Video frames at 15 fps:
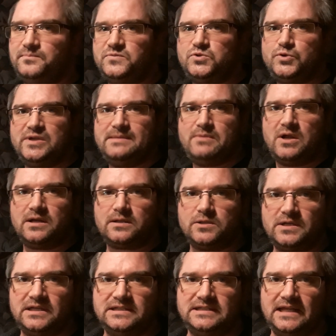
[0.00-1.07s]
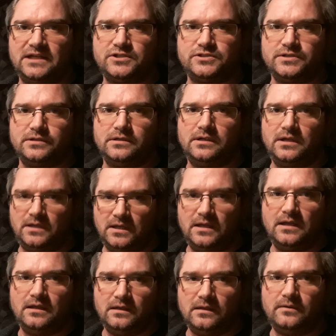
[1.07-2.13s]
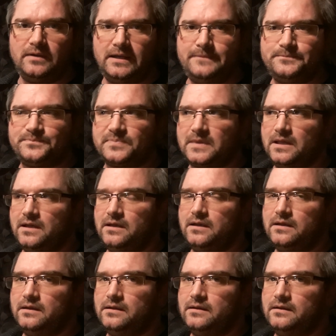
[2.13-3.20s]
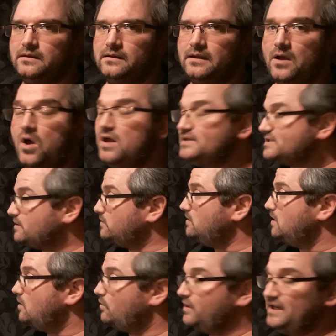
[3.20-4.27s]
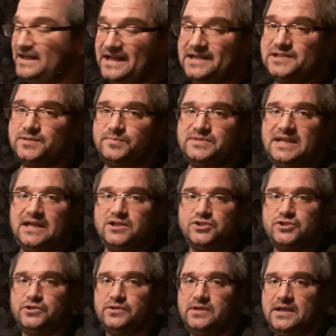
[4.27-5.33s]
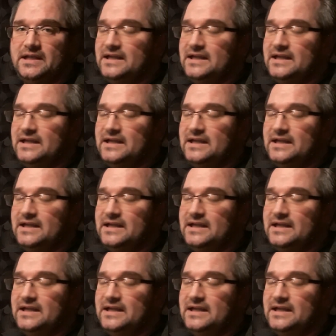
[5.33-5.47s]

tree bark looking texture, all right? Also, we're going to add some texture